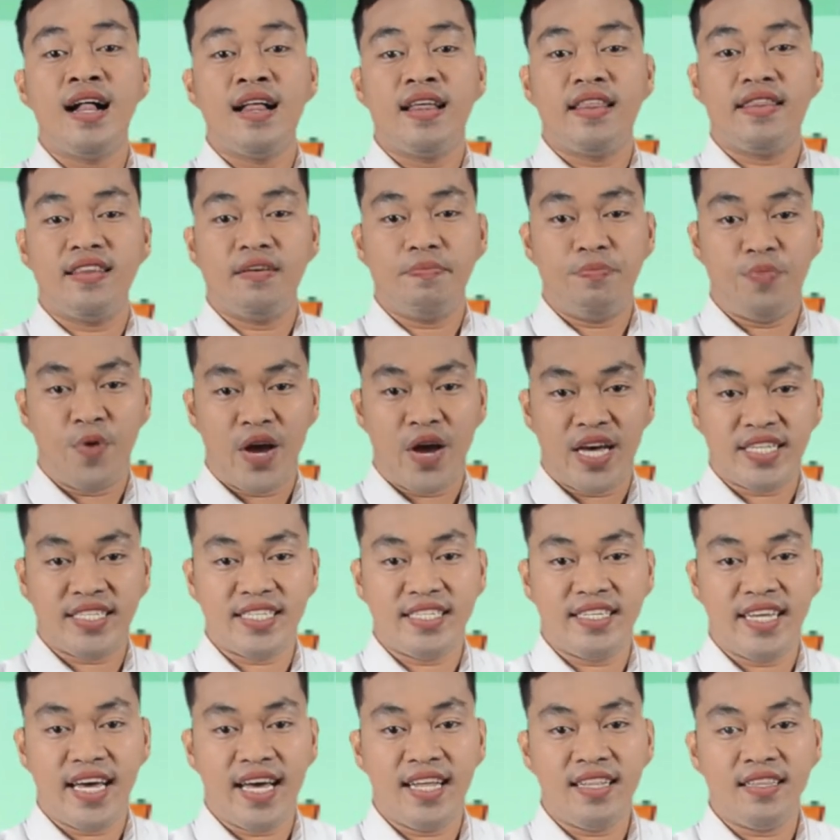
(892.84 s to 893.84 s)
The
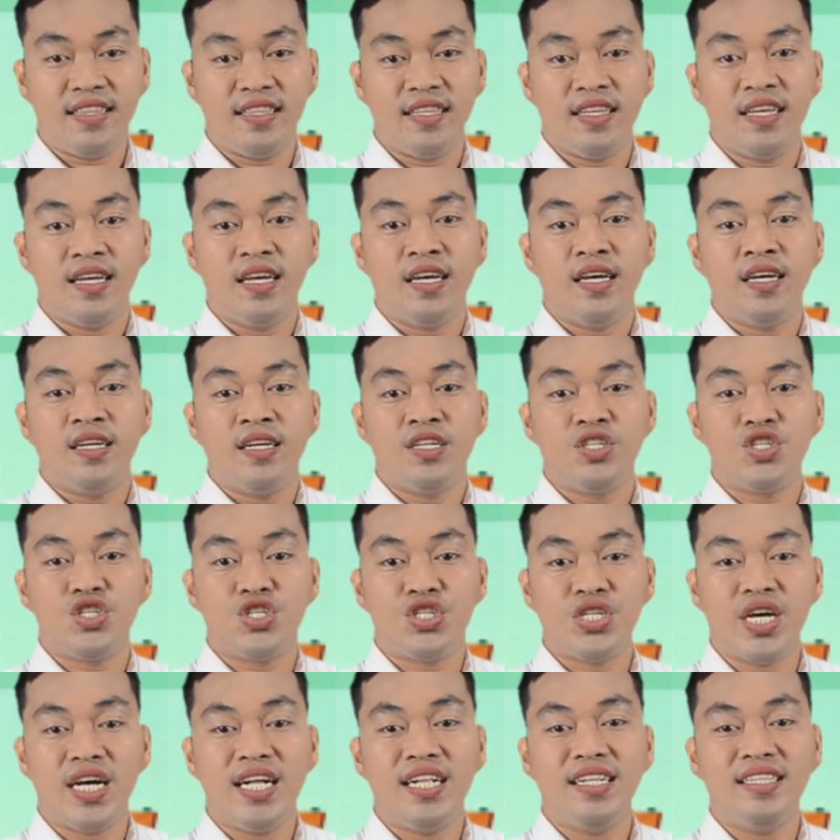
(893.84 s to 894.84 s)
President
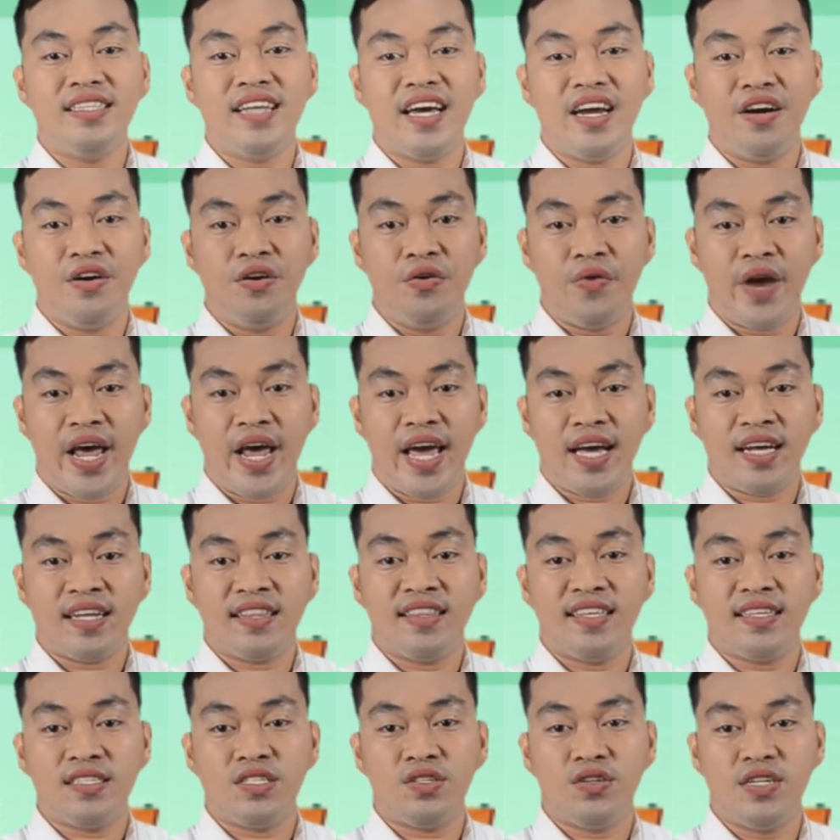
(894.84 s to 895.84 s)
shall direct
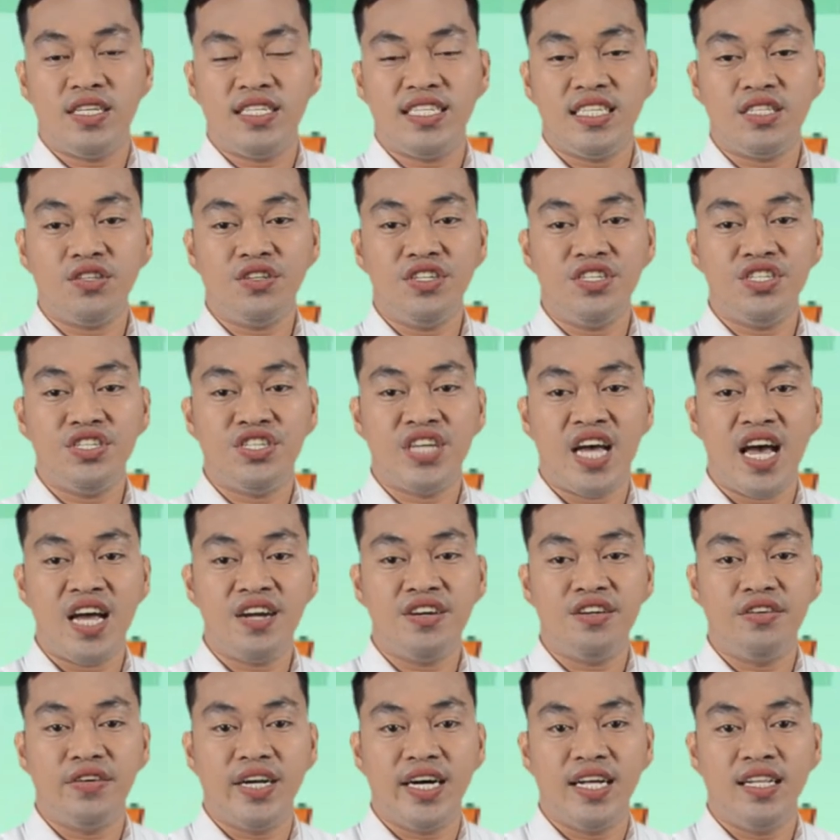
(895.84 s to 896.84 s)
the Solicitor
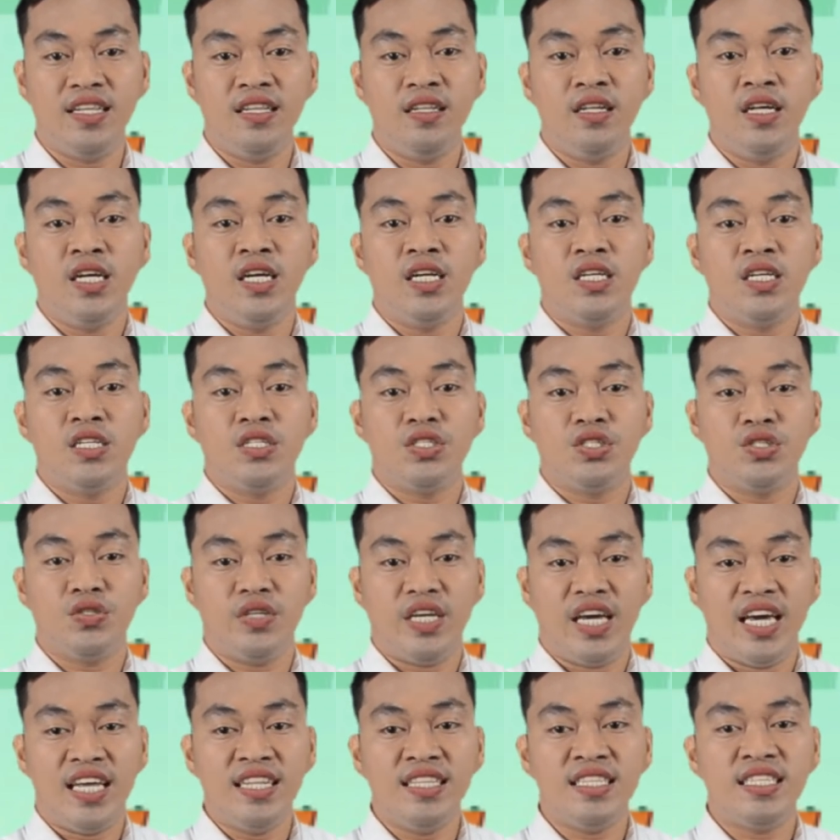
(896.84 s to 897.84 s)
General to
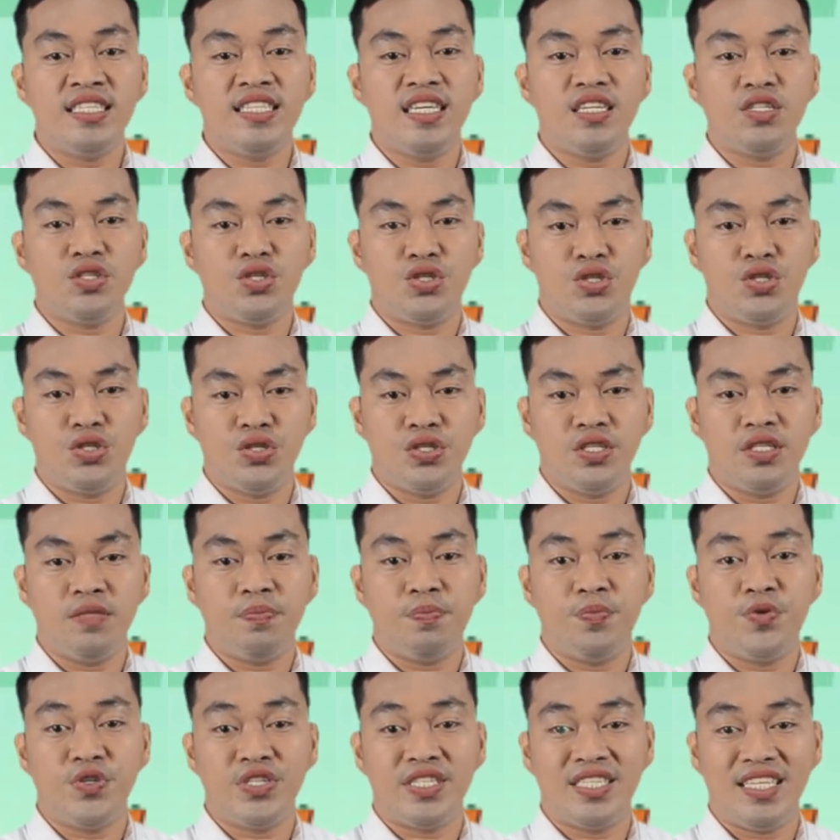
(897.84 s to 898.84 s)
institute
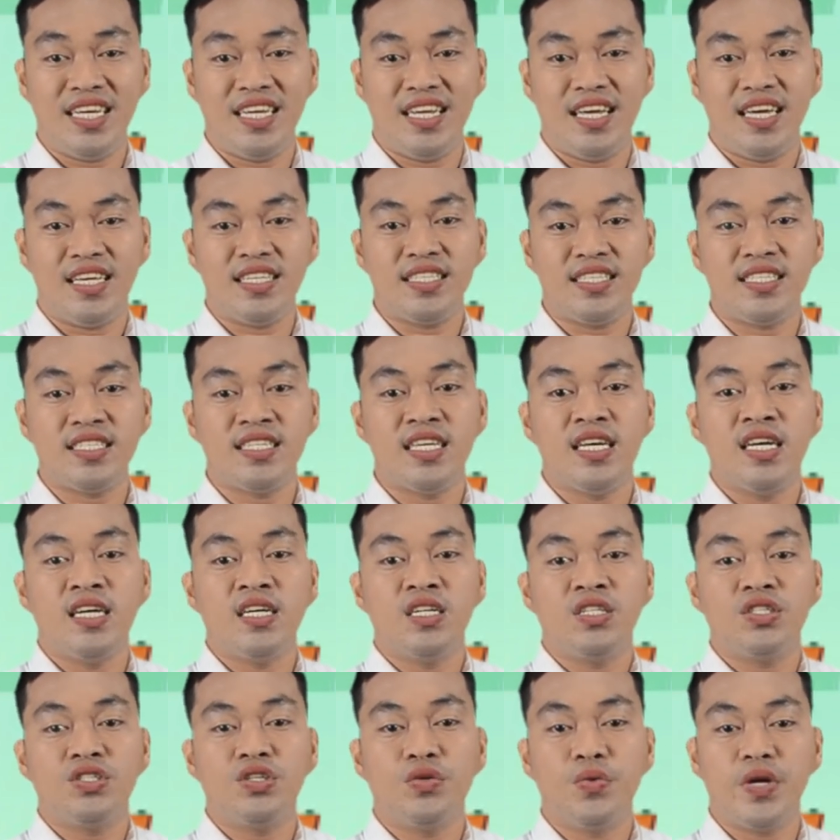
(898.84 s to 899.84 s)
proceedings
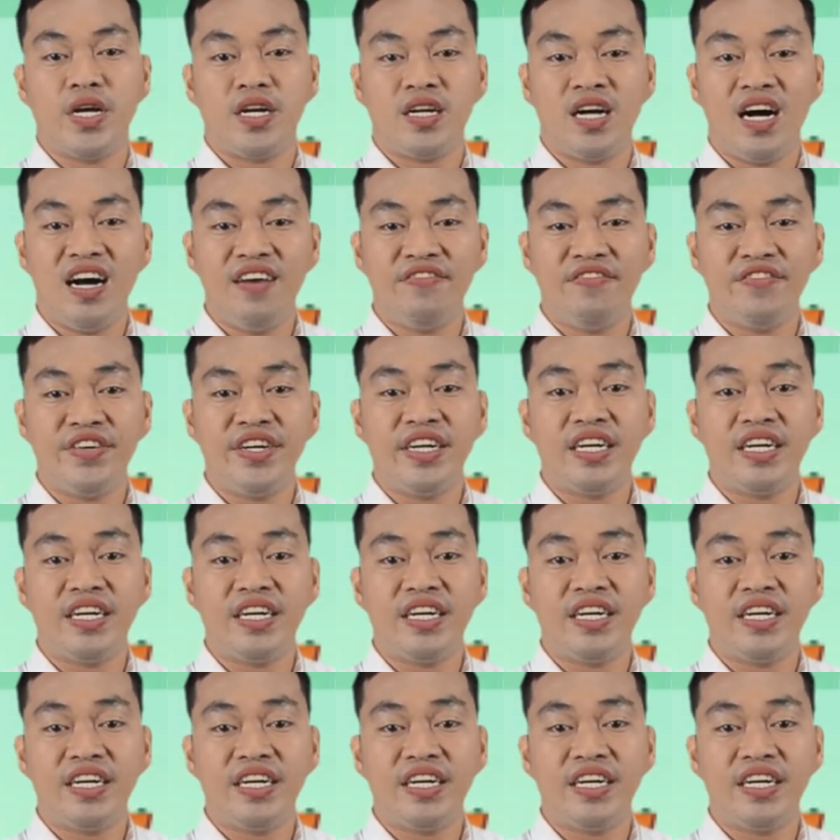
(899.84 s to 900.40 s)
to recover